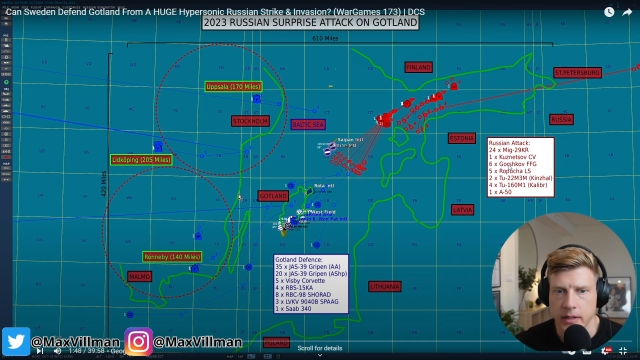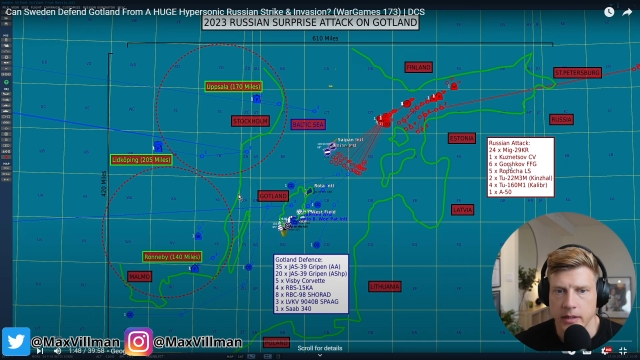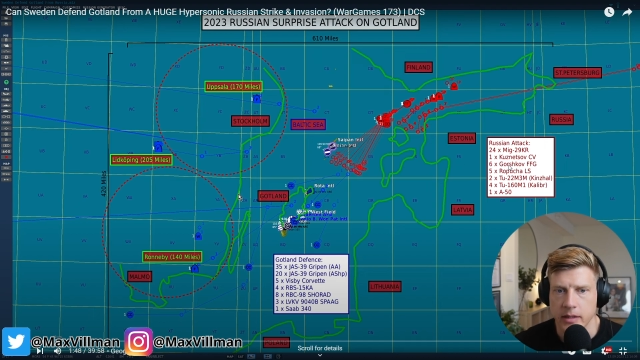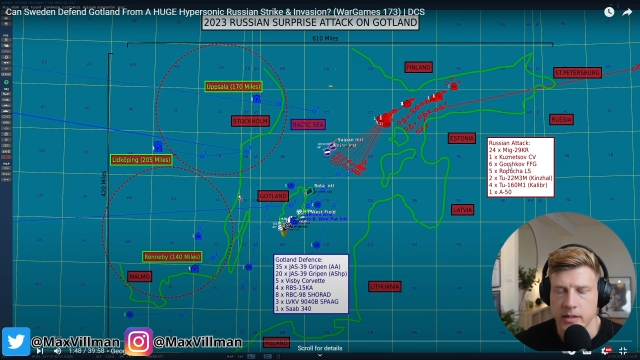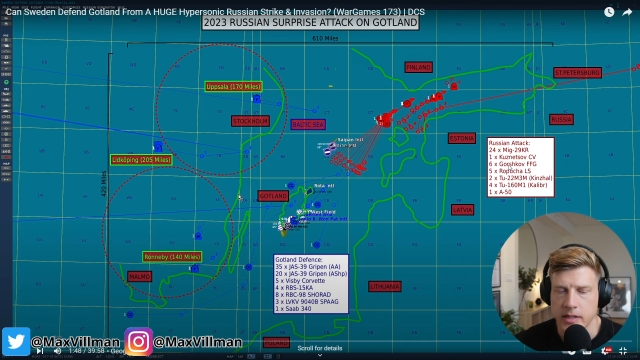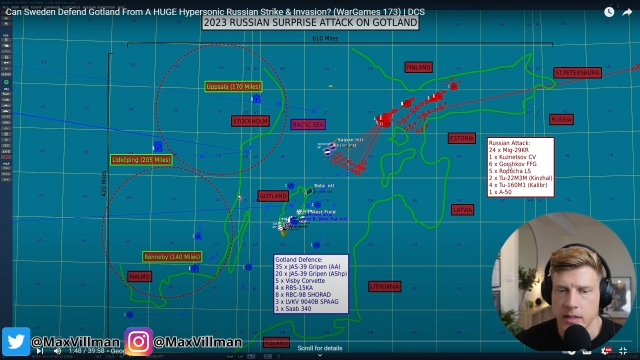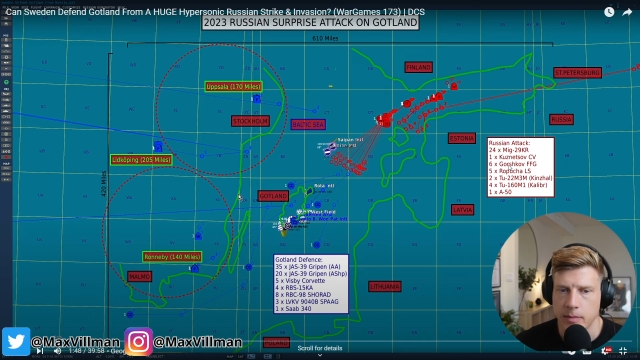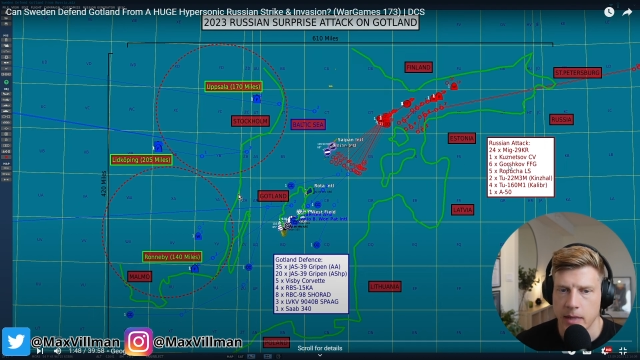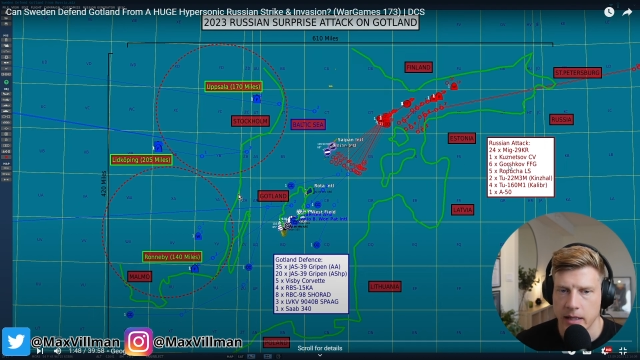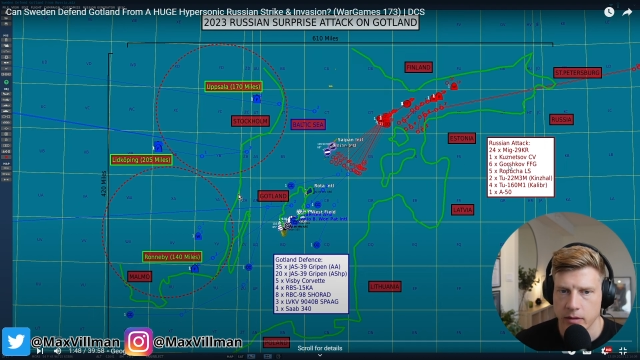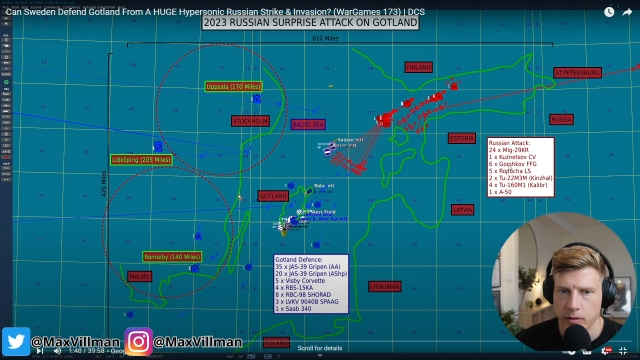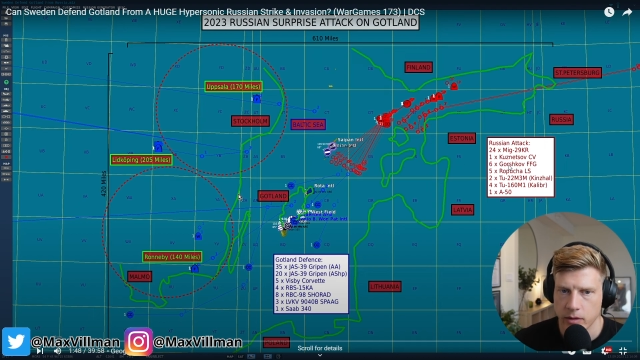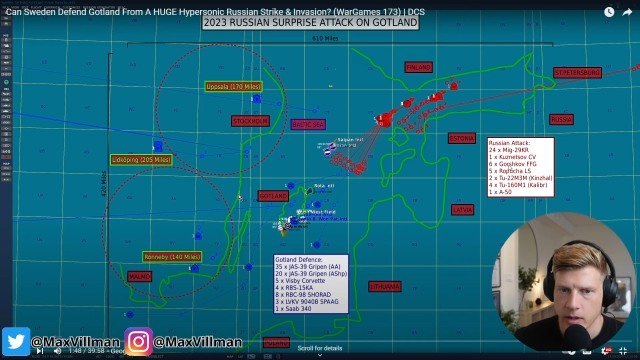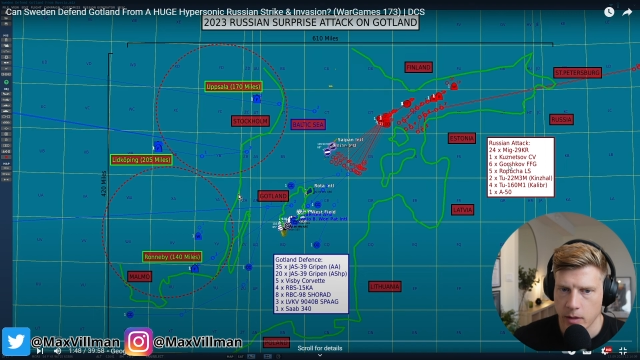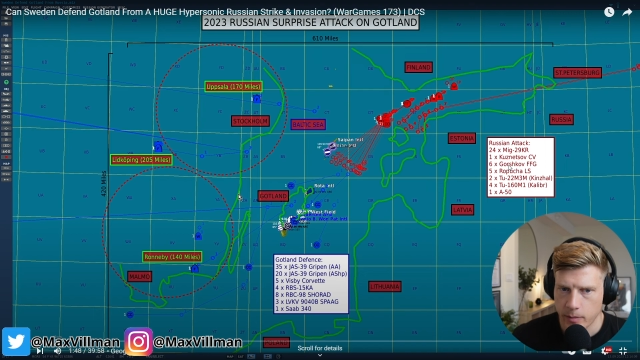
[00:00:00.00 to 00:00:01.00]

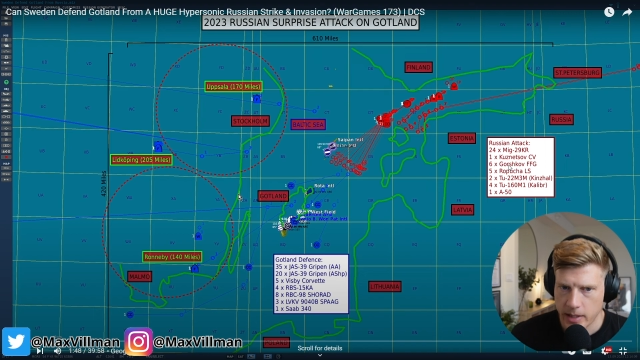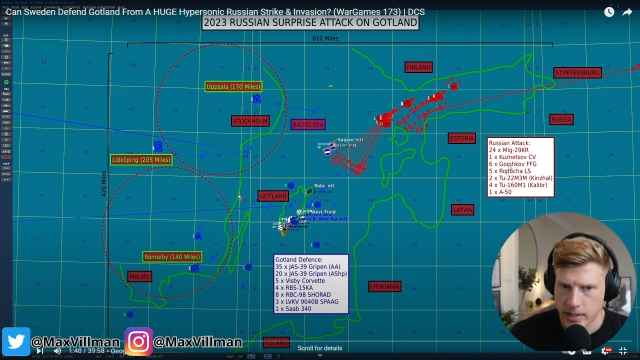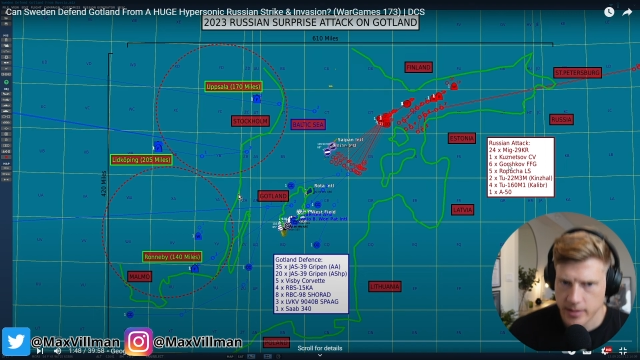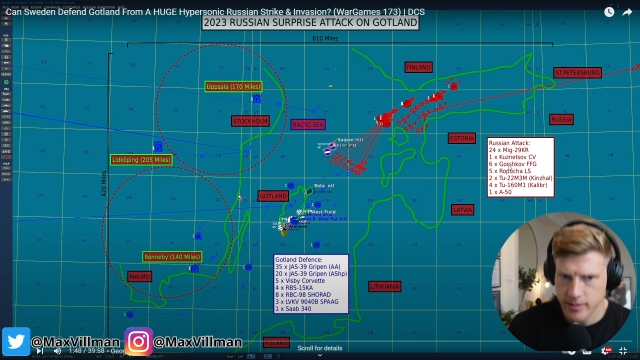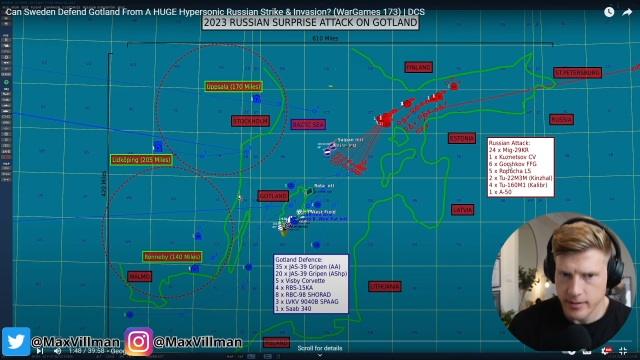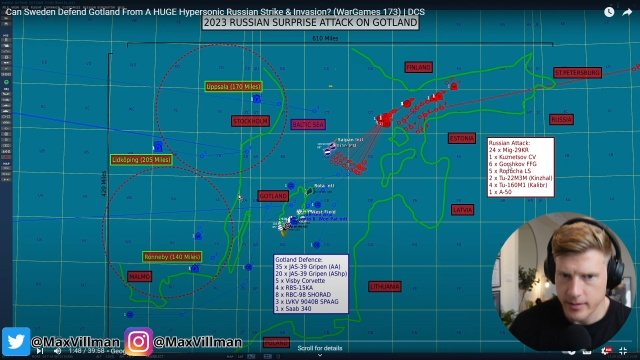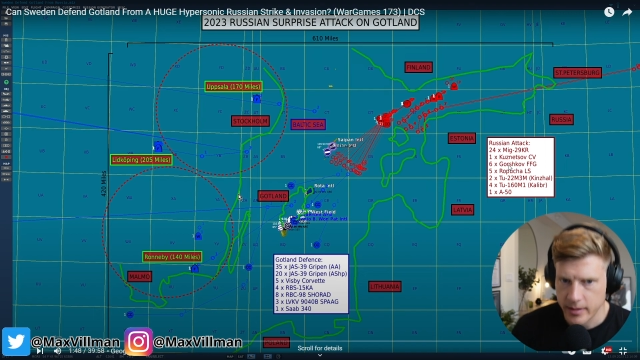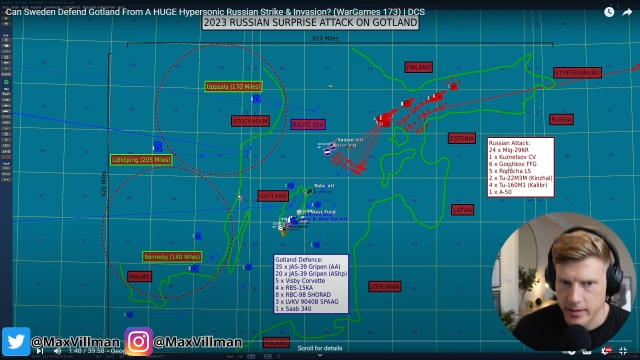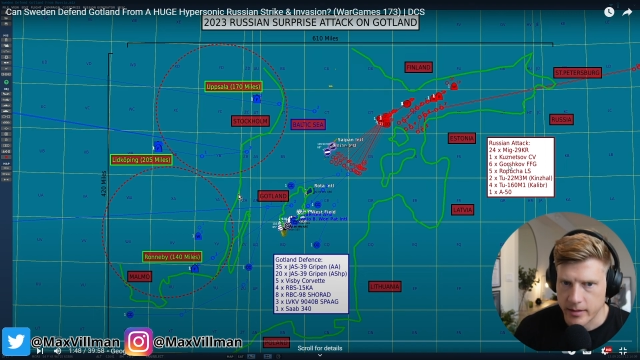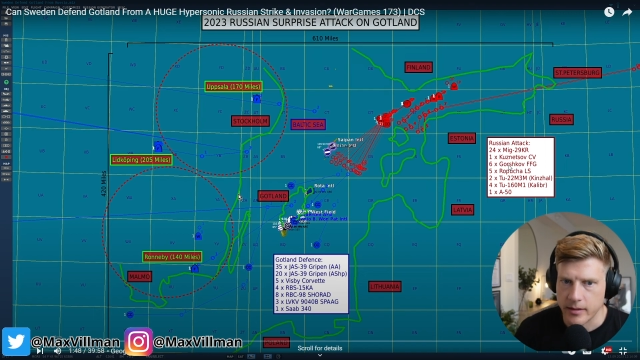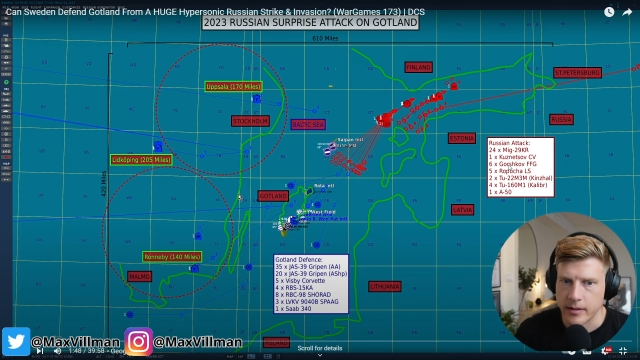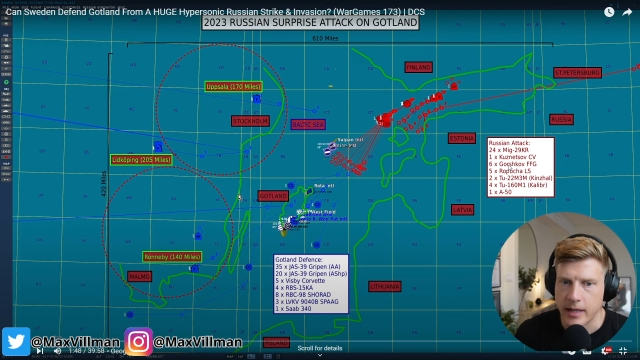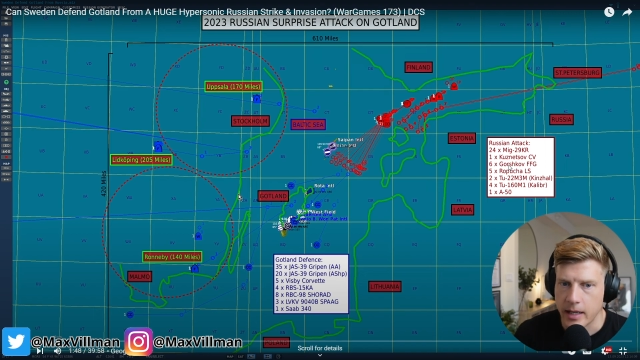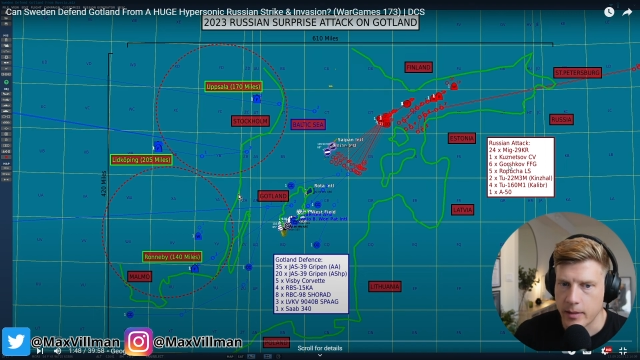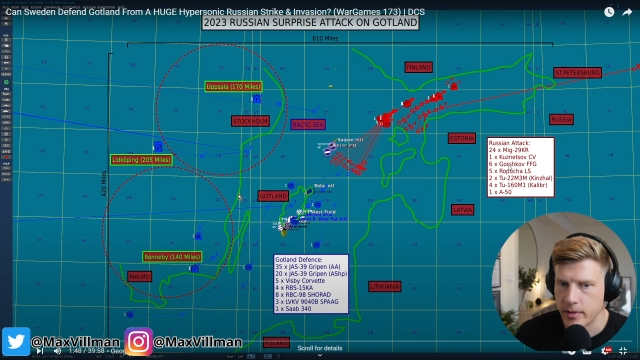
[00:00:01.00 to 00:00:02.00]
GBAD or ground-based
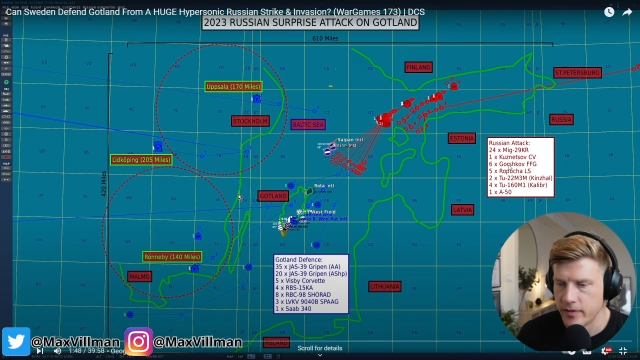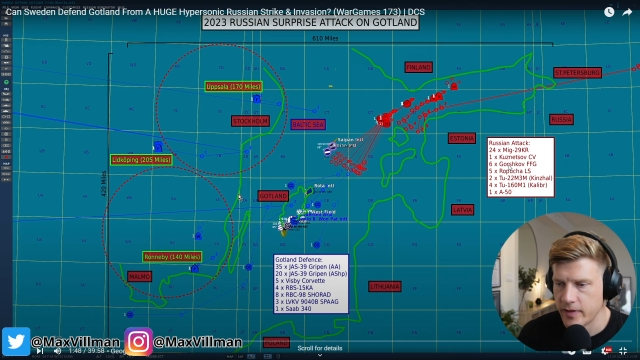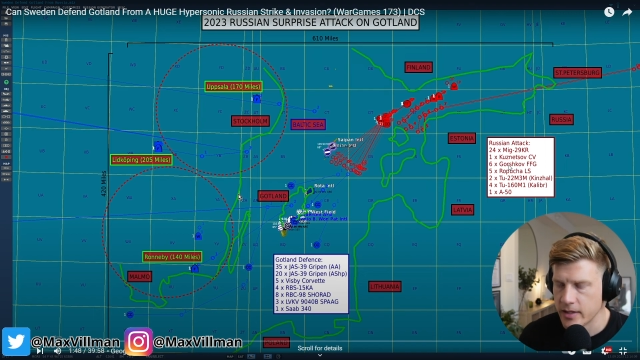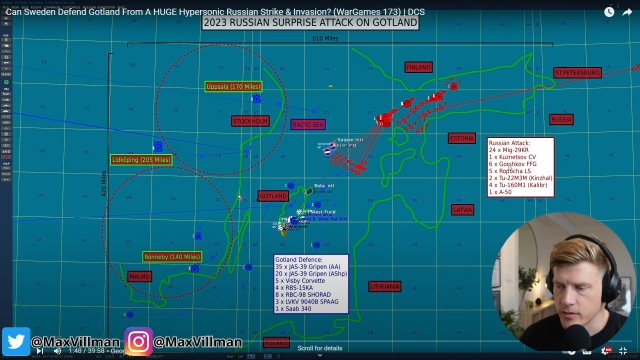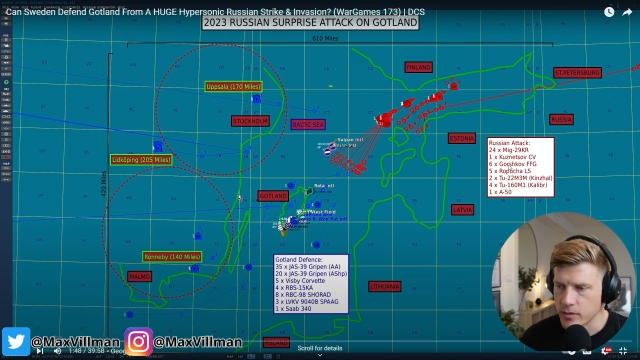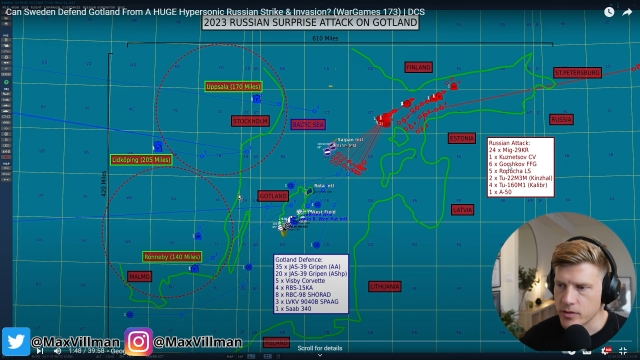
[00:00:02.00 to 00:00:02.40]
air defense